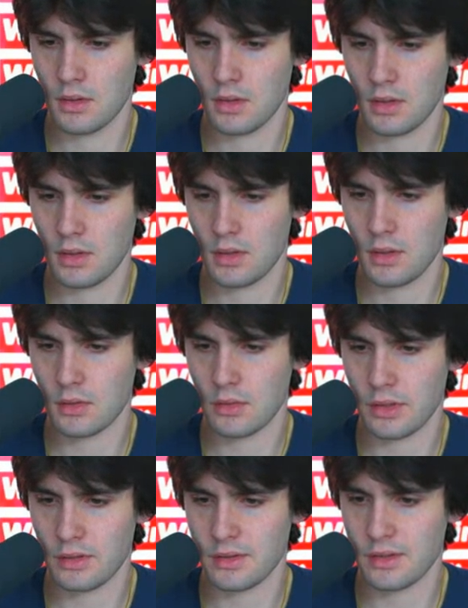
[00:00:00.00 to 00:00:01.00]

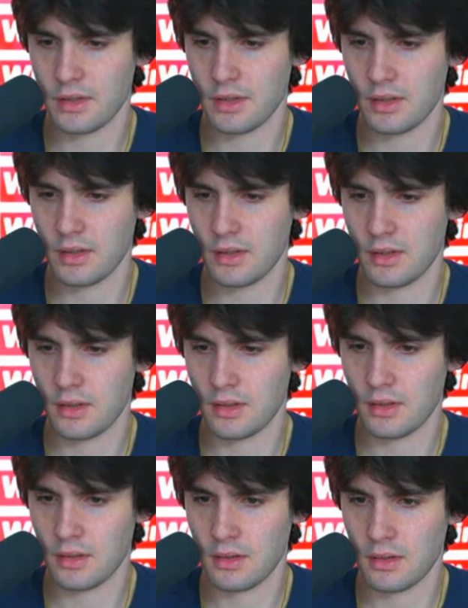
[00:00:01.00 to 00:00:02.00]
Realtor.
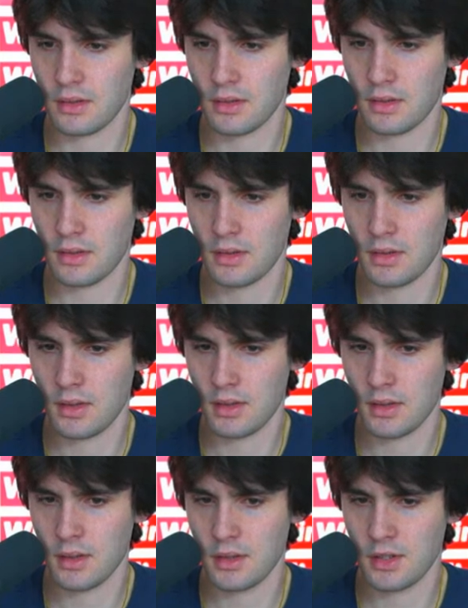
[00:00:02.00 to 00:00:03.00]

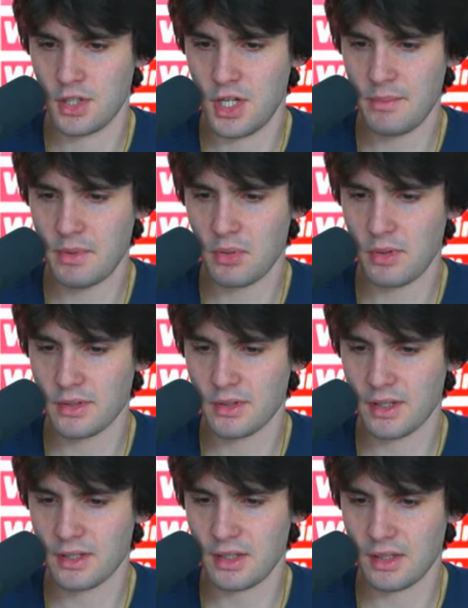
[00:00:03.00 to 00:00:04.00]
The cheaper ones
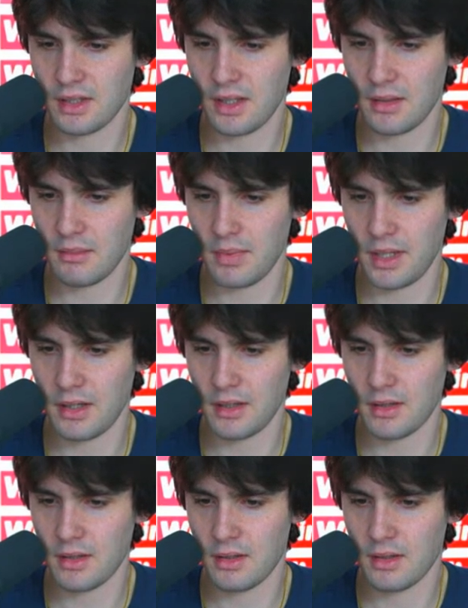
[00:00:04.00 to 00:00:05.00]
are actually kind of
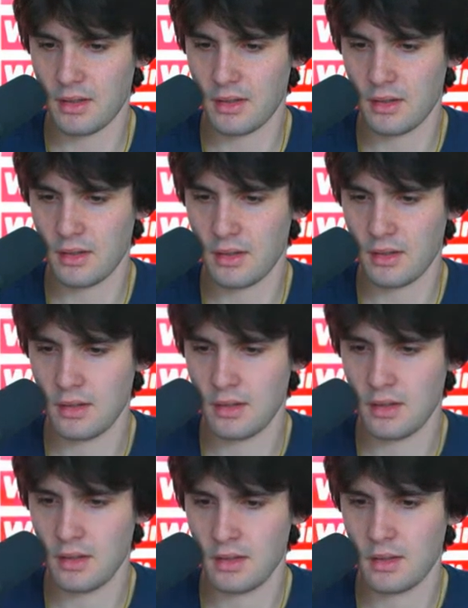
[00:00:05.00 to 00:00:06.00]
better.
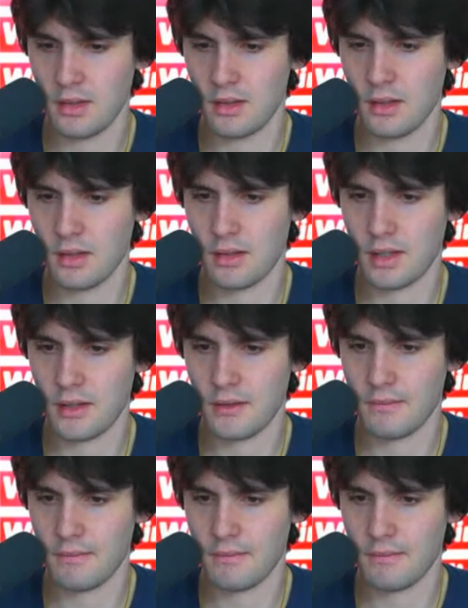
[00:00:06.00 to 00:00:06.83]
All right.